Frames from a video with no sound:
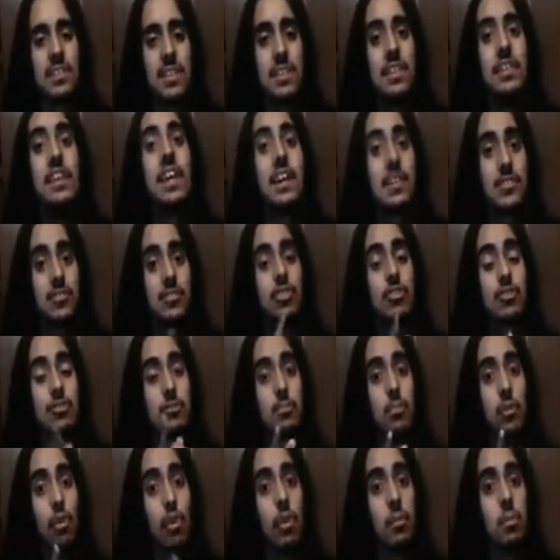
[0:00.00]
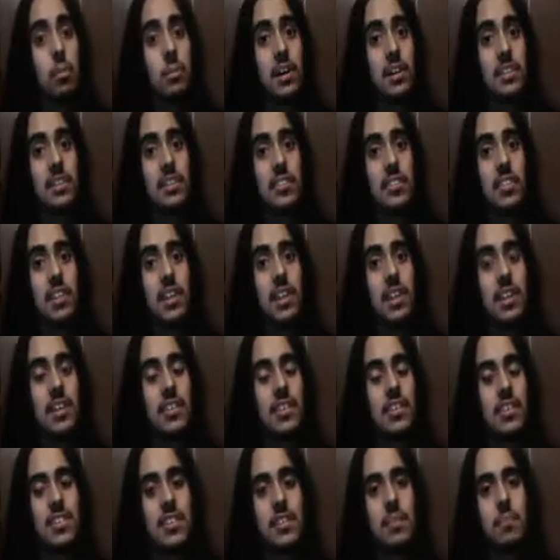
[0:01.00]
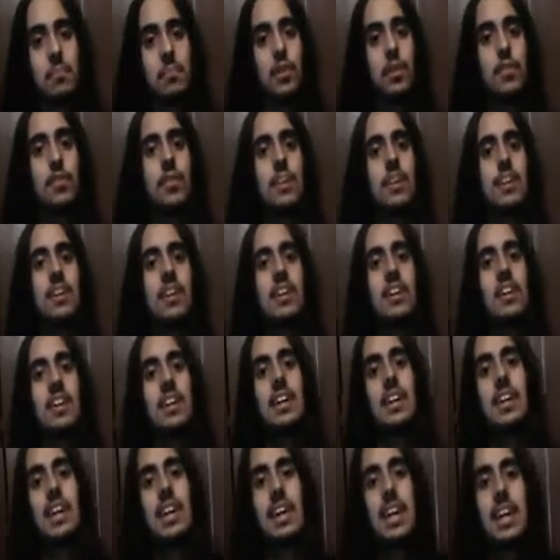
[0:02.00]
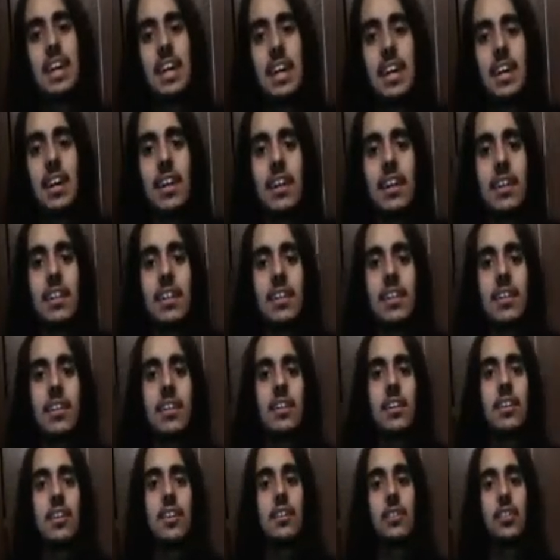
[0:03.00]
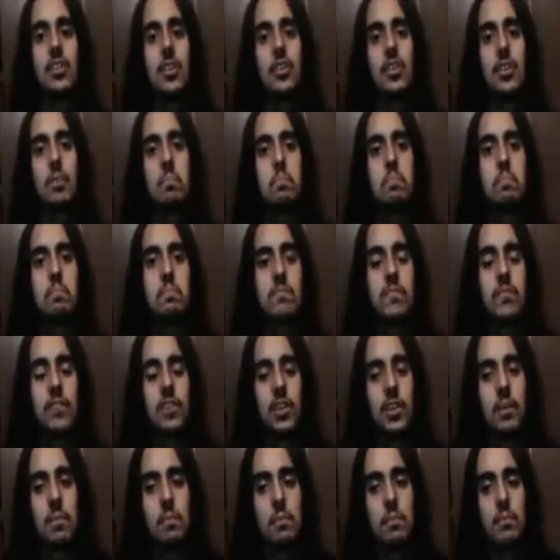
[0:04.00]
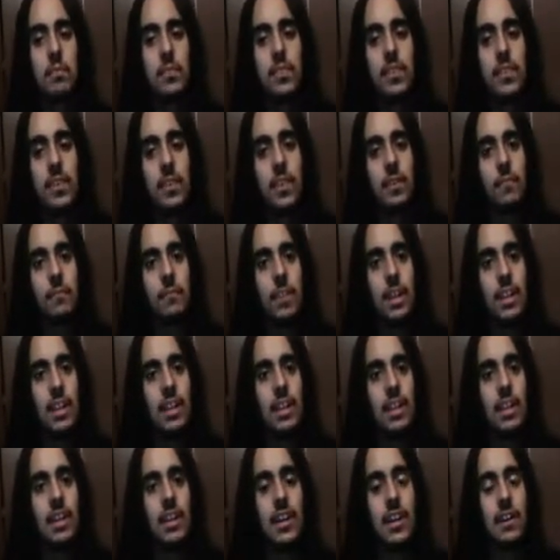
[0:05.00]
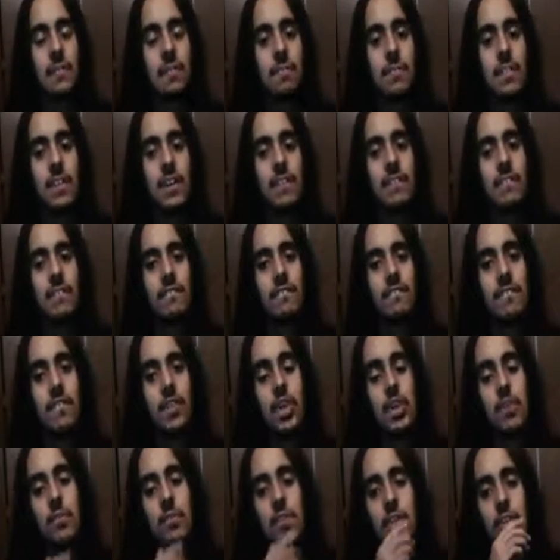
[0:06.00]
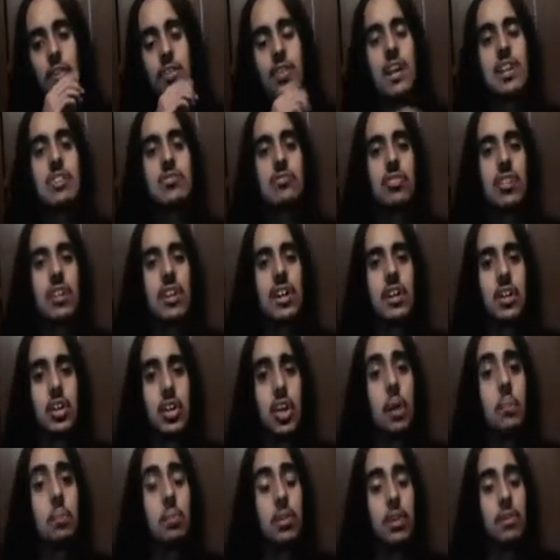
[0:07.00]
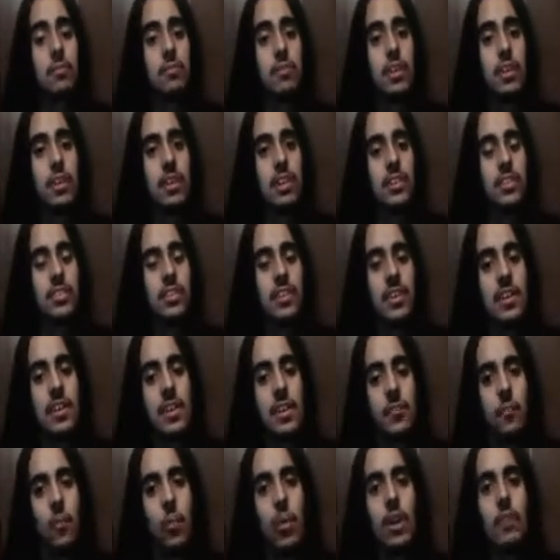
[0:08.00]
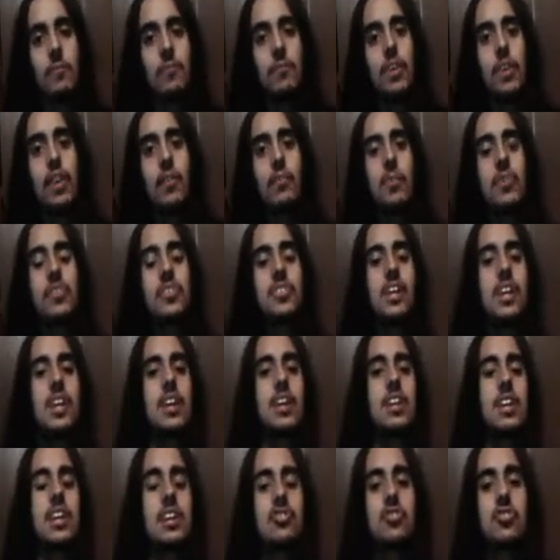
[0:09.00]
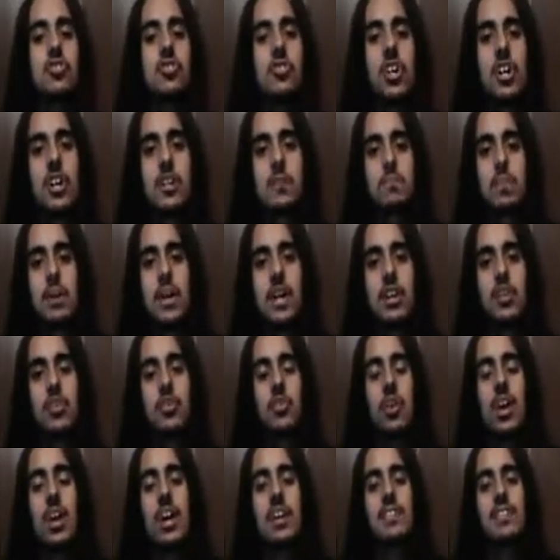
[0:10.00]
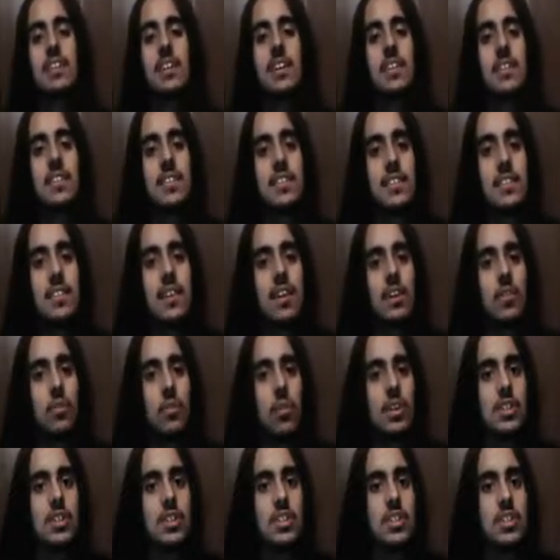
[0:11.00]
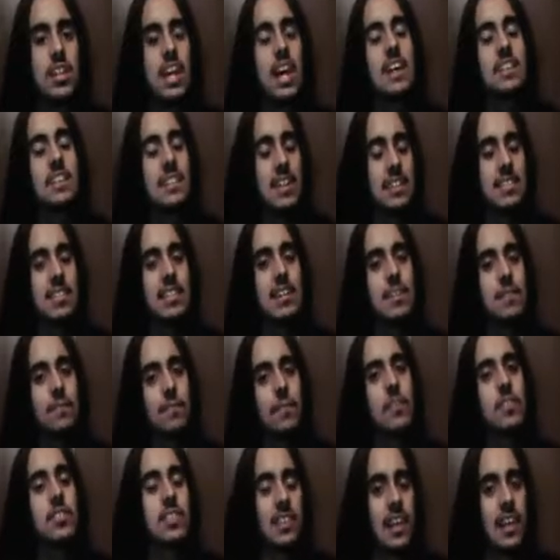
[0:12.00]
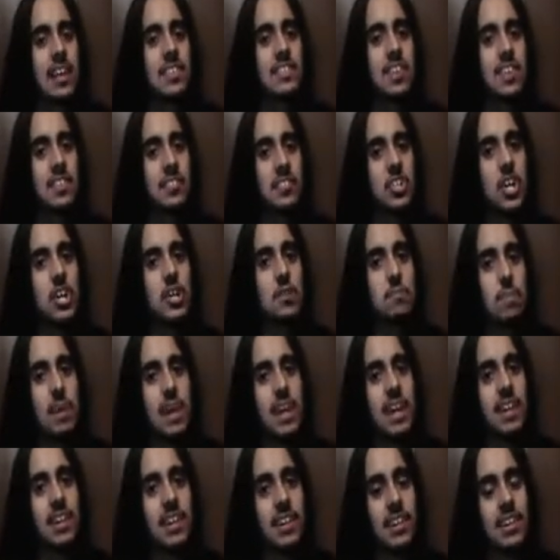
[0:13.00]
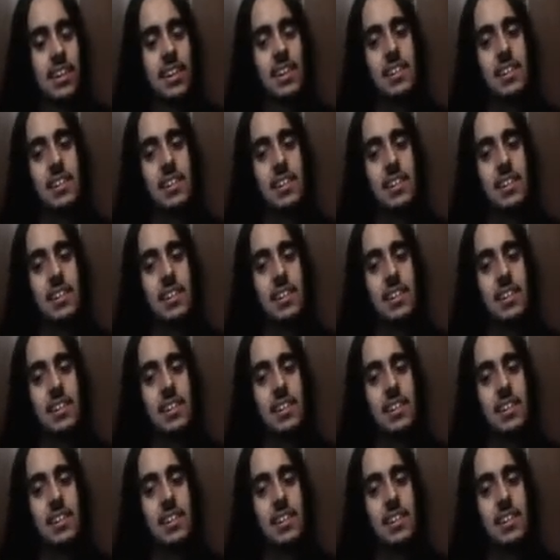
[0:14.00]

And yes, there's more plots to this movie, and. So the villain of the movie, there's actually a couple of villains. One villain was sitting next to Josh Peck, who has that's his first and last name, Josh Peck.